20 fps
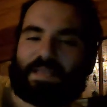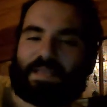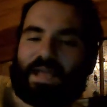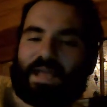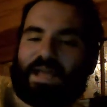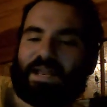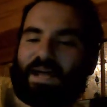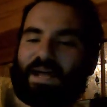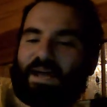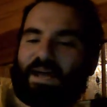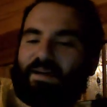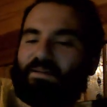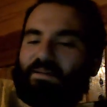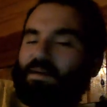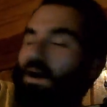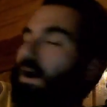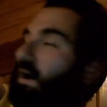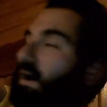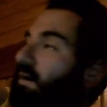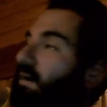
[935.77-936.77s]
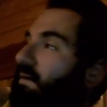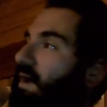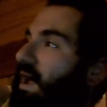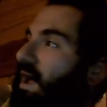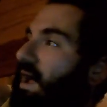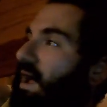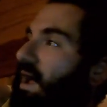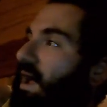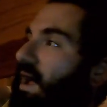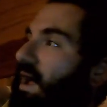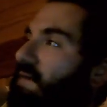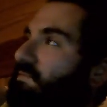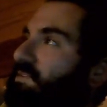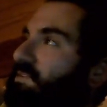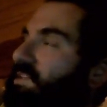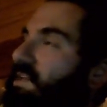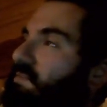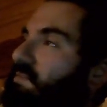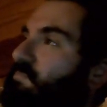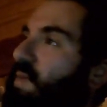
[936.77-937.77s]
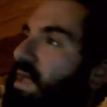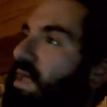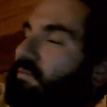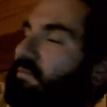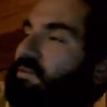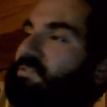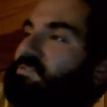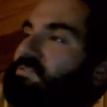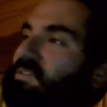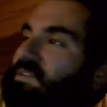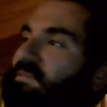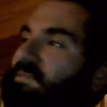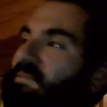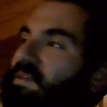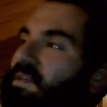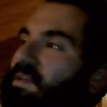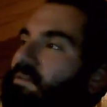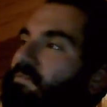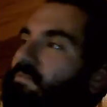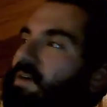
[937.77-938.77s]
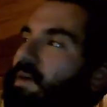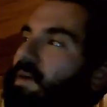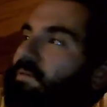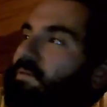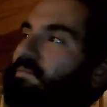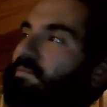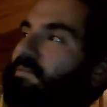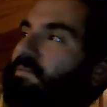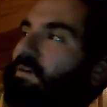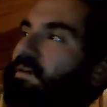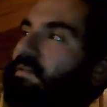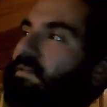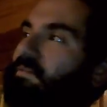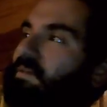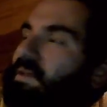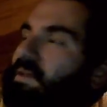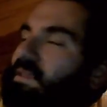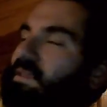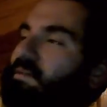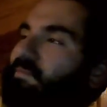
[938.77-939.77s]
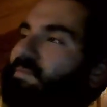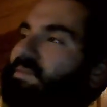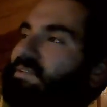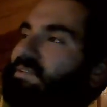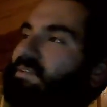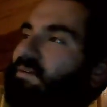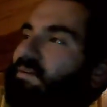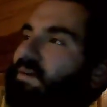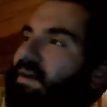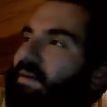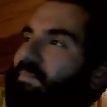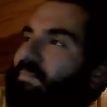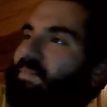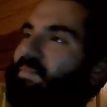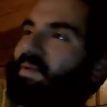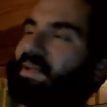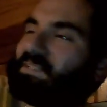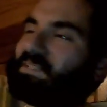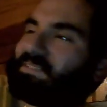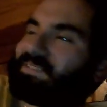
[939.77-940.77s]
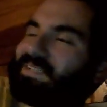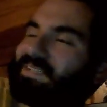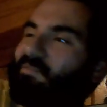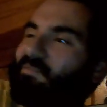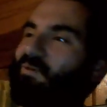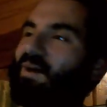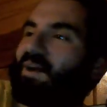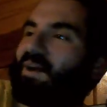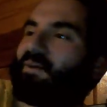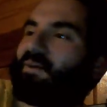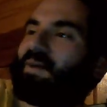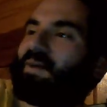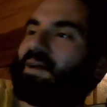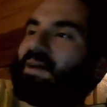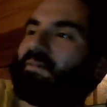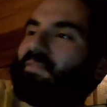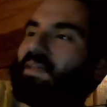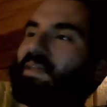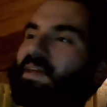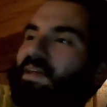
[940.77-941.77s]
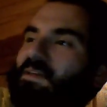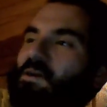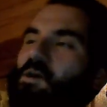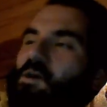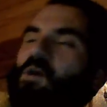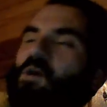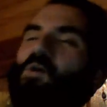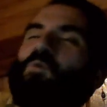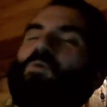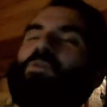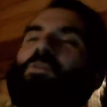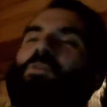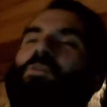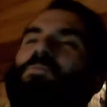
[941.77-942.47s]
And I was like, man, I want to dress up like King Robert for Halloween. That would be so hype. And just like walk around like with a